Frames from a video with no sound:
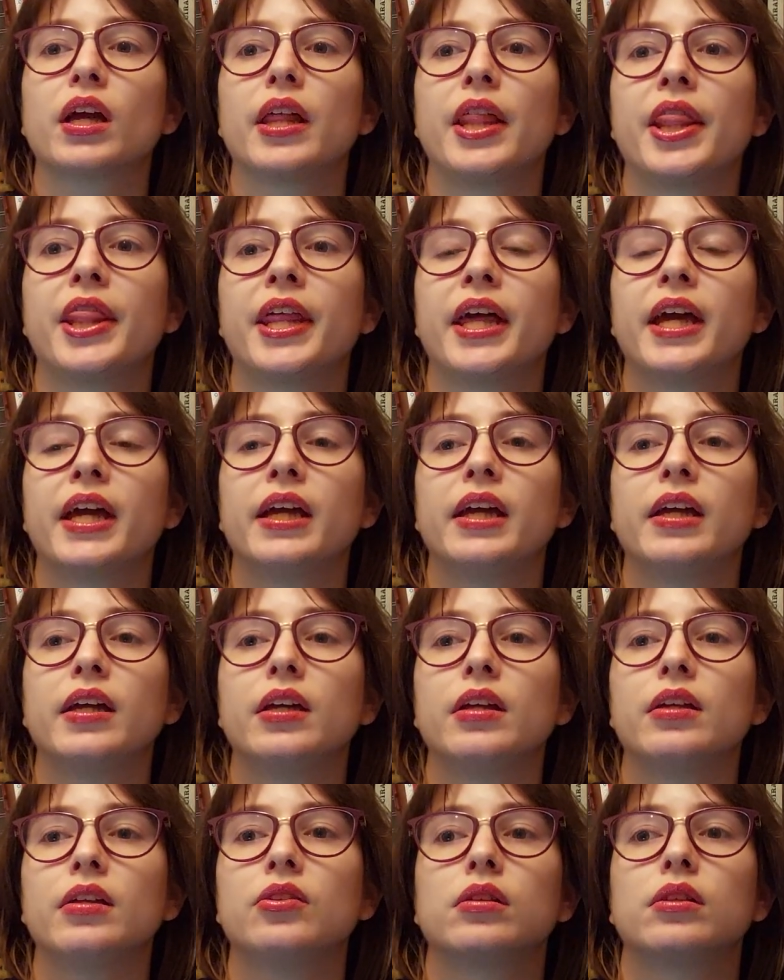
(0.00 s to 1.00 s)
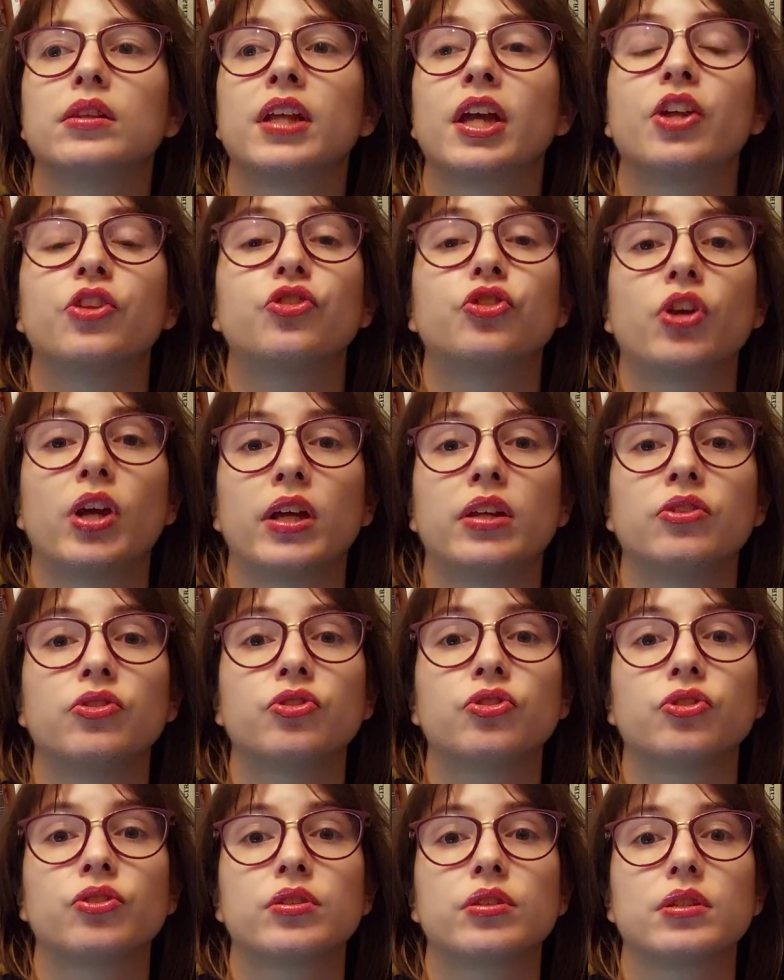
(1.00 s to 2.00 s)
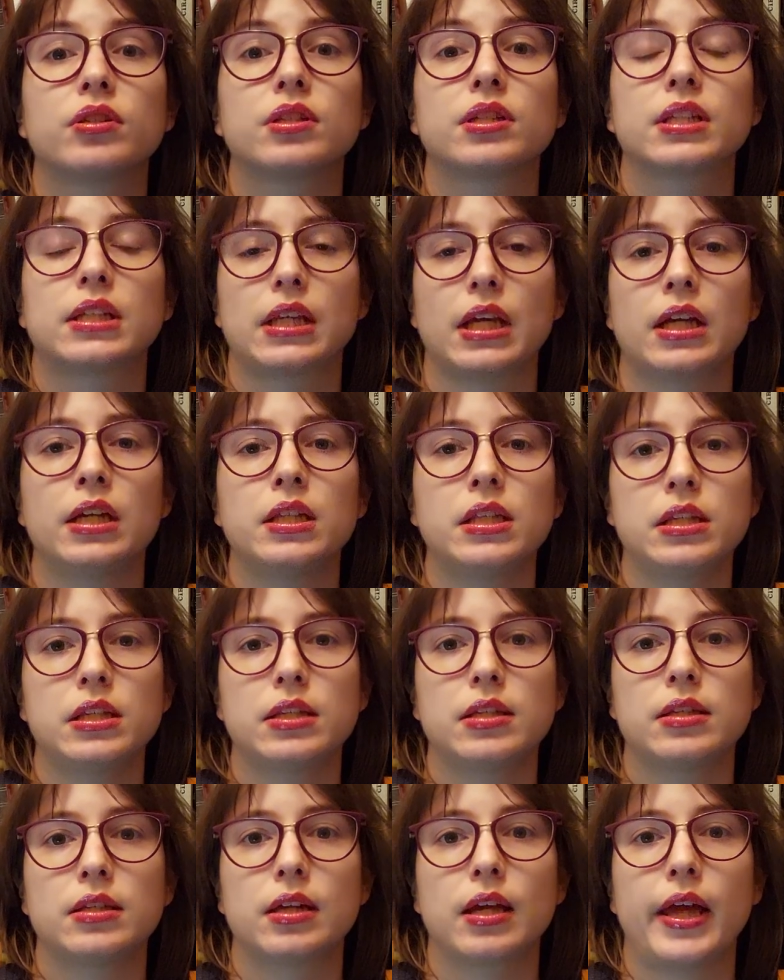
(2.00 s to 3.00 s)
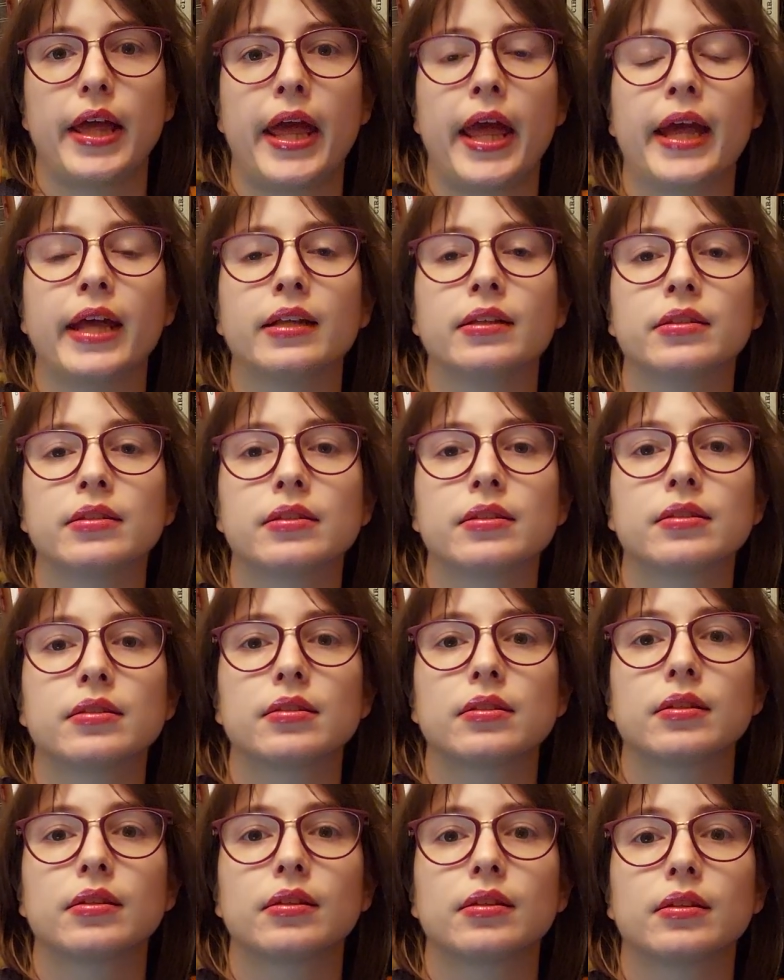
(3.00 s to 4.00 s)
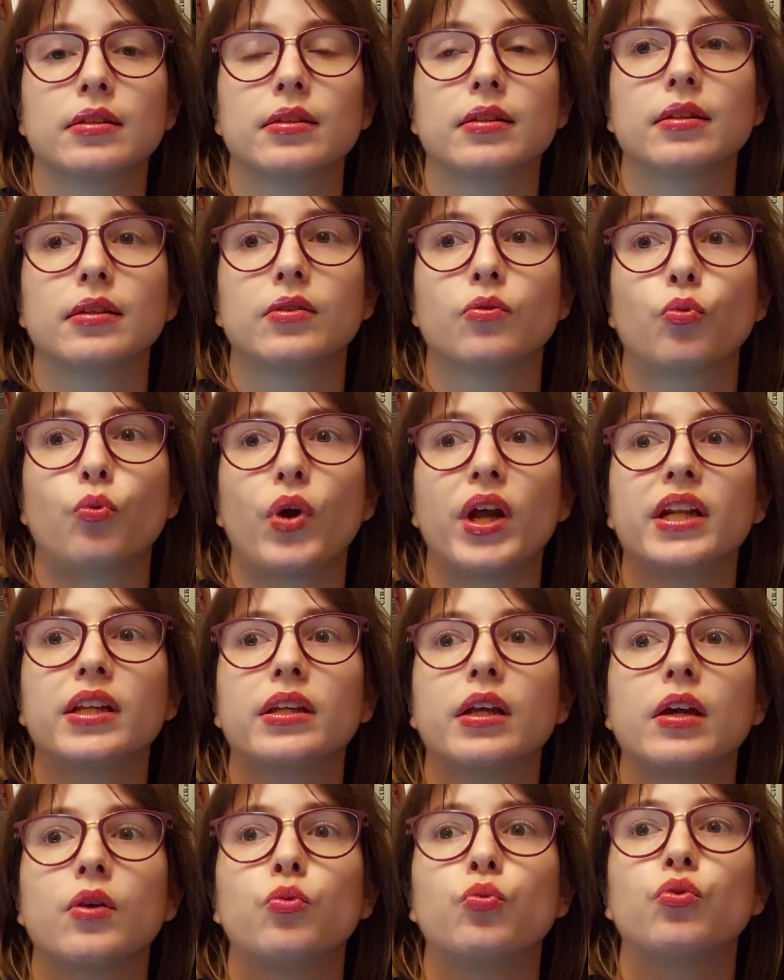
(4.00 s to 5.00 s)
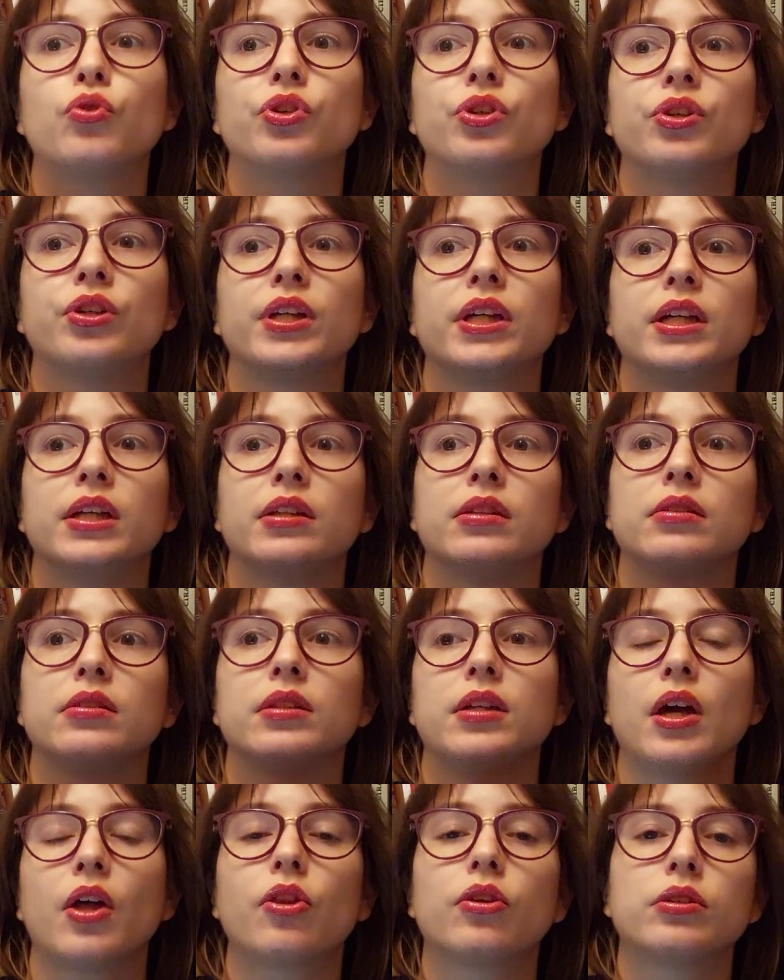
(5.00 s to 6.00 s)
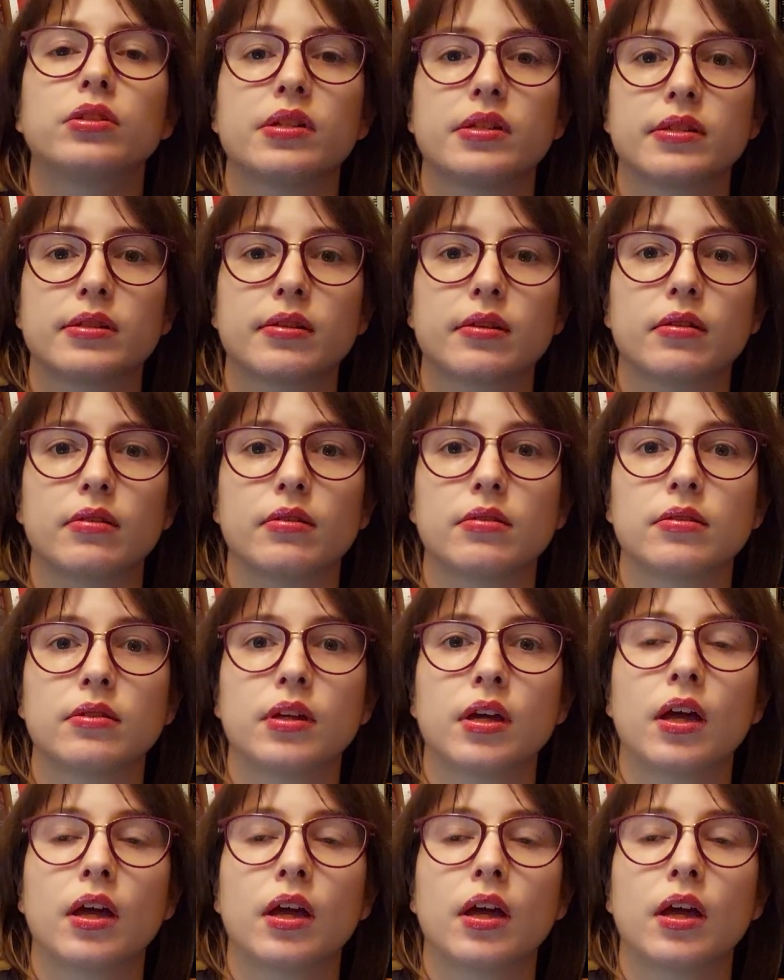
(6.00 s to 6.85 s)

they they changed states and when they were in the other state